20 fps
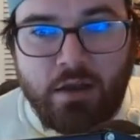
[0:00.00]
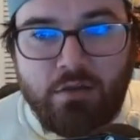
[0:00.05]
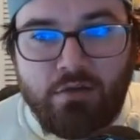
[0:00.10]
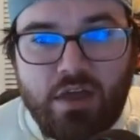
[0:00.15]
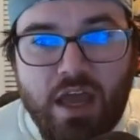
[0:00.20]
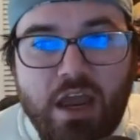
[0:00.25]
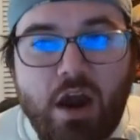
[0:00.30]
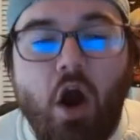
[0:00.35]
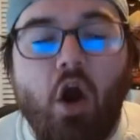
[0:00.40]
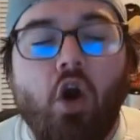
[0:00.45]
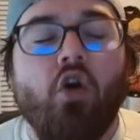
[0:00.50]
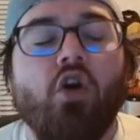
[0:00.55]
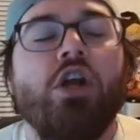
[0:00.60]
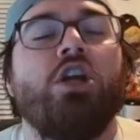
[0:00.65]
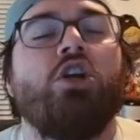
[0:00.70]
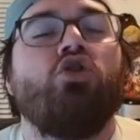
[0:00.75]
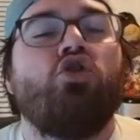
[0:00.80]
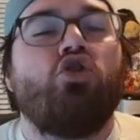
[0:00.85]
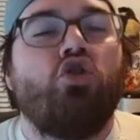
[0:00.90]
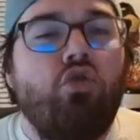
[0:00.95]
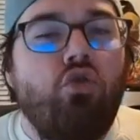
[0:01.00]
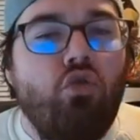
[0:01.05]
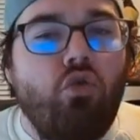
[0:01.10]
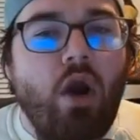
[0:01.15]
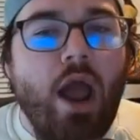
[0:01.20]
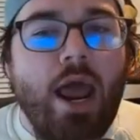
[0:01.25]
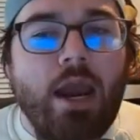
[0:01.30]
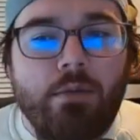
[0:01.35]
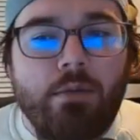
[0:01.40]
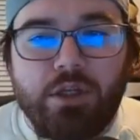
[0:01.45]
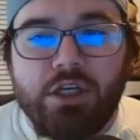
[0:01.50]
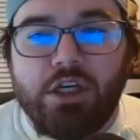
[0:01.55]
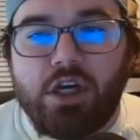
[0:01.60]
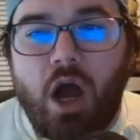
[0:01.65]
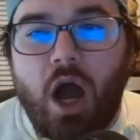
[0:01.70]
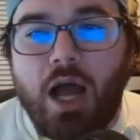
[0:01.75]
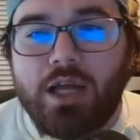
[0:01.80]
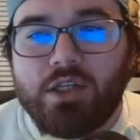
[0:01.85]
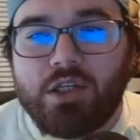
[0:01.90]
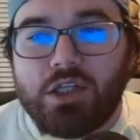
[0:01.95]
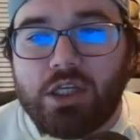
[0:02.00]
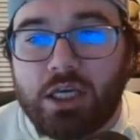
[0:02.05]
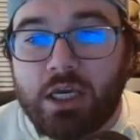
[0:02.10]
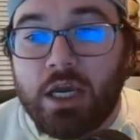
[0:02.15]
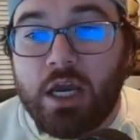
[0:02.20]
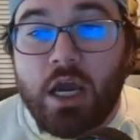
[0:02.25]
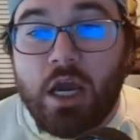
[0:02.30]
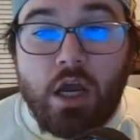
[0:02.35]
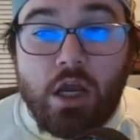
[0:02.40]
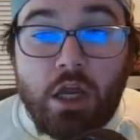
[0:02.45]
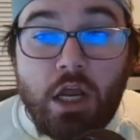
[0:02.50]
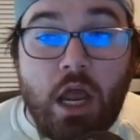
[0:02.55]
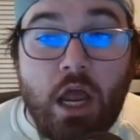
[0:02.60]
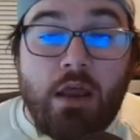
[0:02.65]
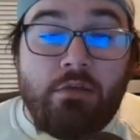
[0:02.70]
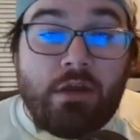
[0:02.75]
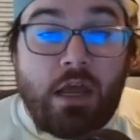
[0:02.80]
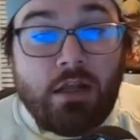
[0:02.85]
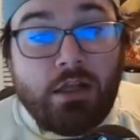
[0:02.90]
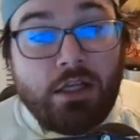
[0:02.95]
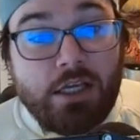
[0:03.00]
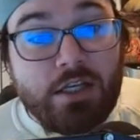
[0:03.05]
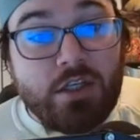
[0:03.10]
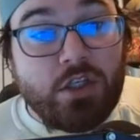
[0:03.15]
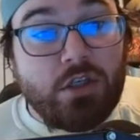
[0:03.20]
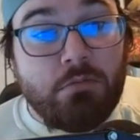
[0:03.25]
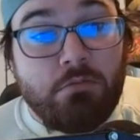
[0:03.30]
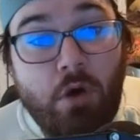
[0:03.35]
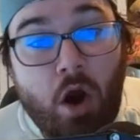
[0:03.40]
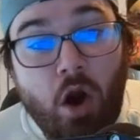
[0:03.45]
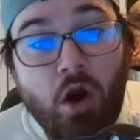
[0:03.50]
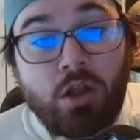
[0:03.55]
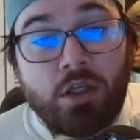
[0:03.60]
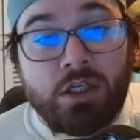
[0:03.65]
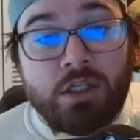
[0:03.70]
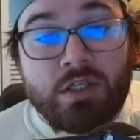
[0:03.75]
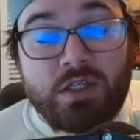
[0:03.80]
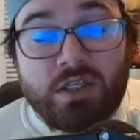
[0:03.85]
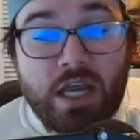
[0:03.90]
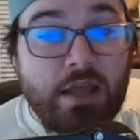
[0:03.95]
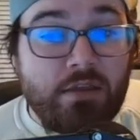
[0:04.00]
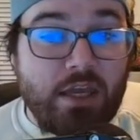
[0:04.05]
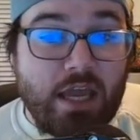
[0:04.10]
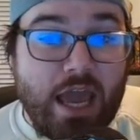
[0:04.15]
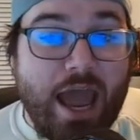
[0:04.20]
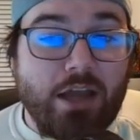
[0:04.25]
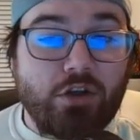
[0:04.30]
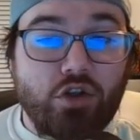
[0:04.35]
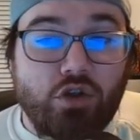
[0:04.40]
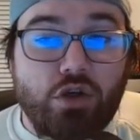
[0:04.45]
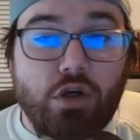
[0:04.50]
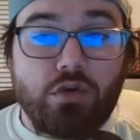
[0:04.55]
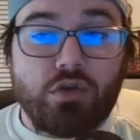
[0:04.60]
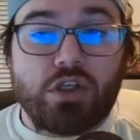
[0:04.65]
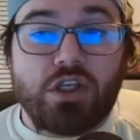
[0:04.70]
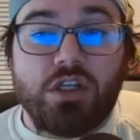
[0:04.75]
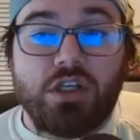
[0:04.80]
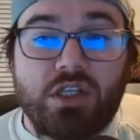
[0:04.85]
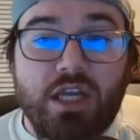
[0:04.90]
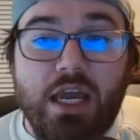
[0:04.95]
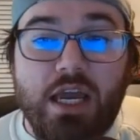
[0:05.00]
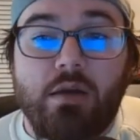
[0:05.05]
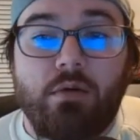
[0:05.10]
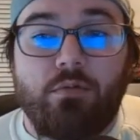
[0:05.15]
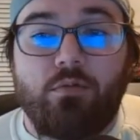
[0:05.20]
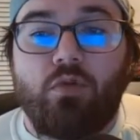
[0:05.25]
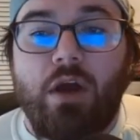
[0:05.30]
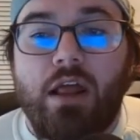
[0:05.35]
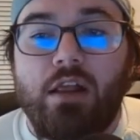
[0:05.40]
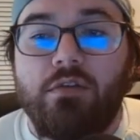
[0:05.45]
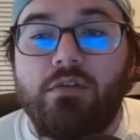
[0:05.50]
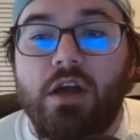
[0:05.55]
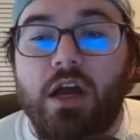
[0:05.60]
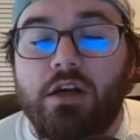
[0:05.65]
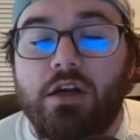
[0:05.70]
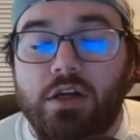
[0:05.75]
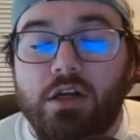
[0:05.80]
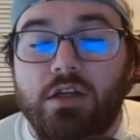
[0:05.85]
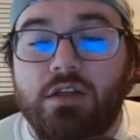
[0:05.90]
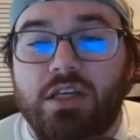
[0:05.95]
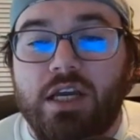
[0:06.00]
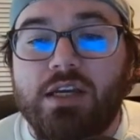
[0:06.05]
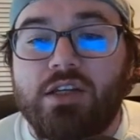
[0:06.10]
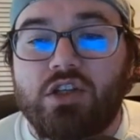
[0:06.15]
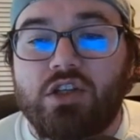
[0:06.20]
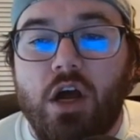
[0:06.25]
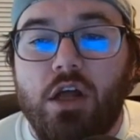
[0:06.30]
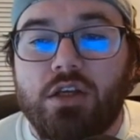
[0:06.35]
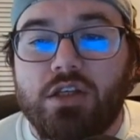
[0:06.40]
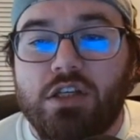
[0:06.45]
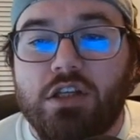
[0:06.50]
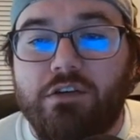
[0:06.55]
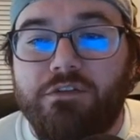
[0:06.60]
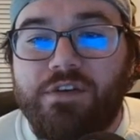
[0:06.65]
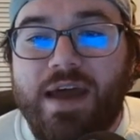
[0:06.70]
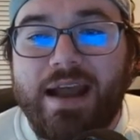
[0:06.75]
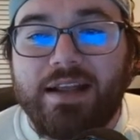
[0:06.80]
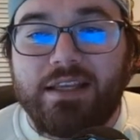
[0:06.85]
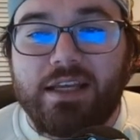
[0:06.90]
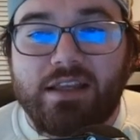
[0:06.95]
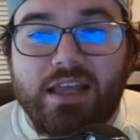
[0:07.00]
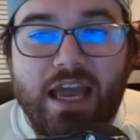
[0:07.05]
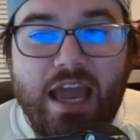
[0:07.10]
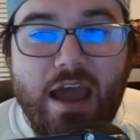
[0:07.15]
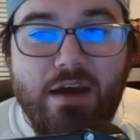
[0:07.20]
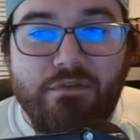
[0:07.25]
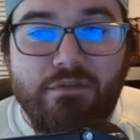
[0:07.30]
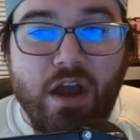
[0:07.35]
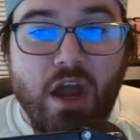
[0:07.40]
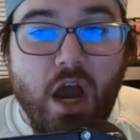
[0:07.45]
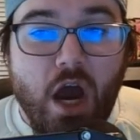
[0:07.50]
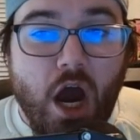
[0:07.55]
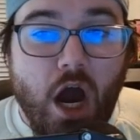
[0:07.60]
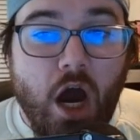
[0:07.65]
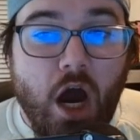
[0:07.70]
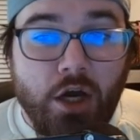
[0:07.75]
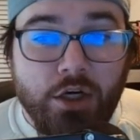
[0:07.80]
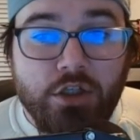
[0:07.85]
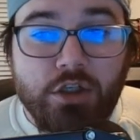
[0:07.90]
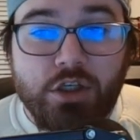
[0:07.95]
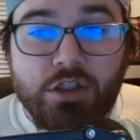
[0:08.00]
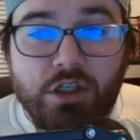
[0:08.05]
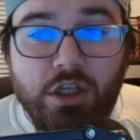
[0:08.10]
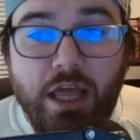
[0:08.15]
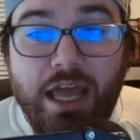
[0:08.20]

They are incredibly costly. And at least the Marlins and the Astros can take solace in the fact that they have 100,